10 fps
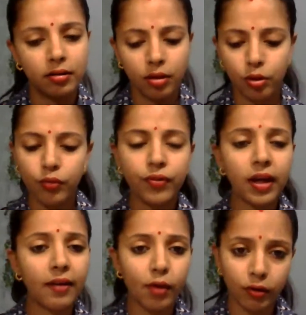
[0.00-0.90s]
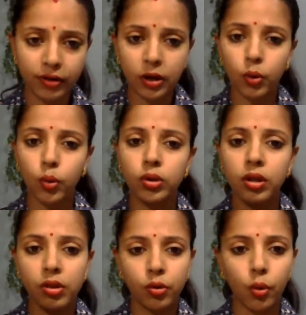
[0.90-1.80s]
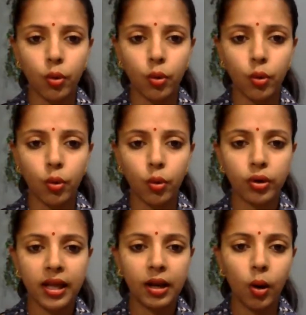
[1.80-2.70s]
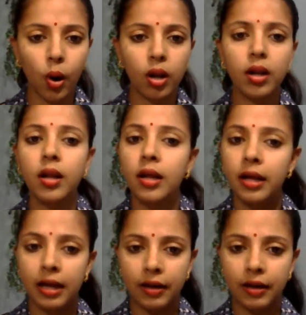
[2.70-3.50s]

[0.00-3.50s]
So we have already known the story and all everything.